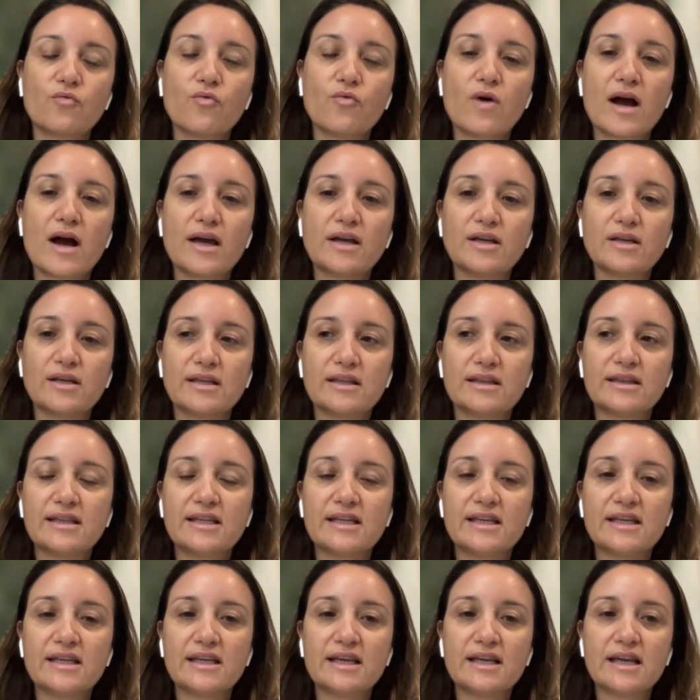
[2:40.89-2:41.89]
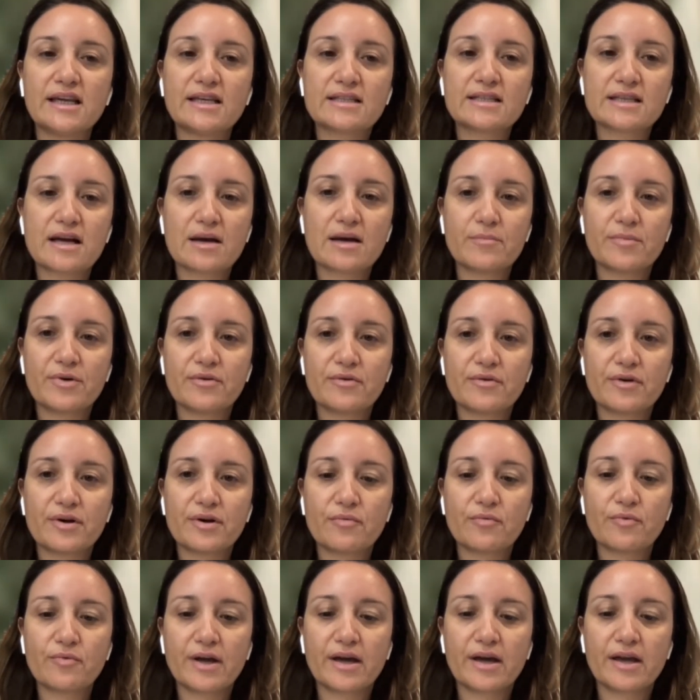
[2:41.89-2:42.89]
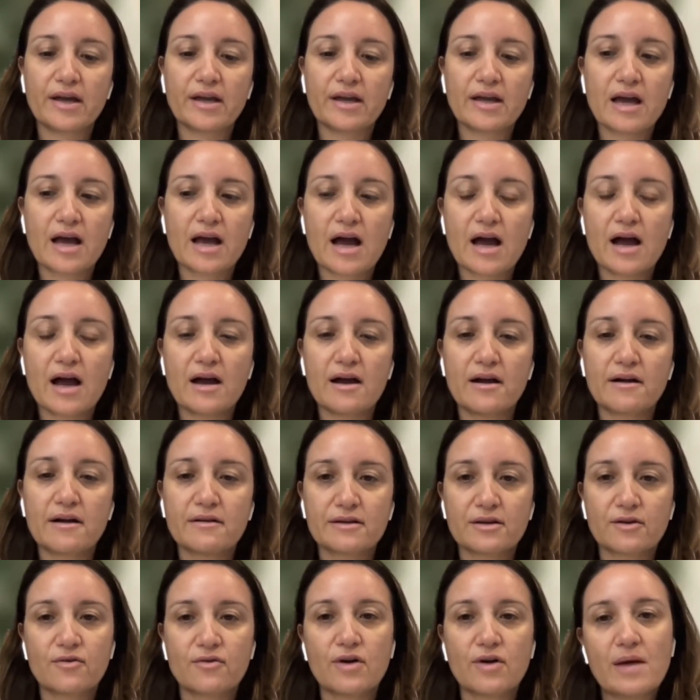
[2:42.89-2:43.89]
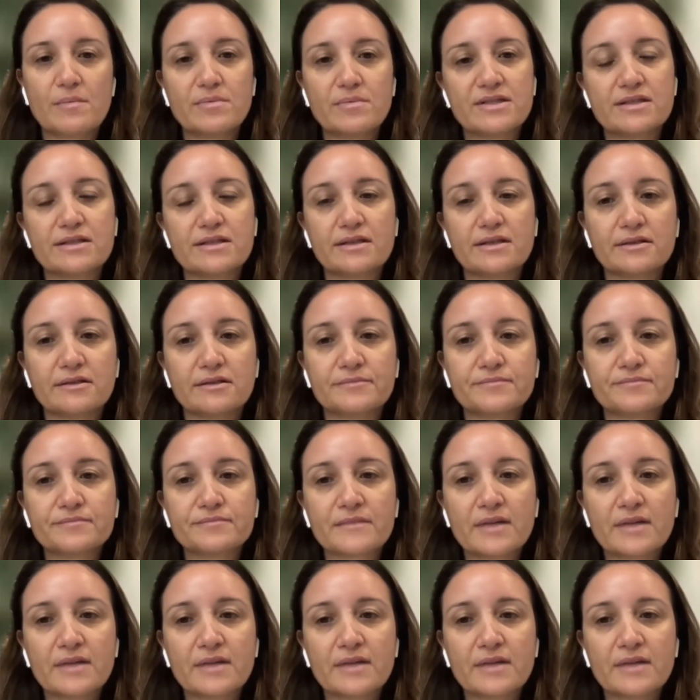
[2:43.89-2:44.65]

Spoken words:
why these upper airway are collapsing.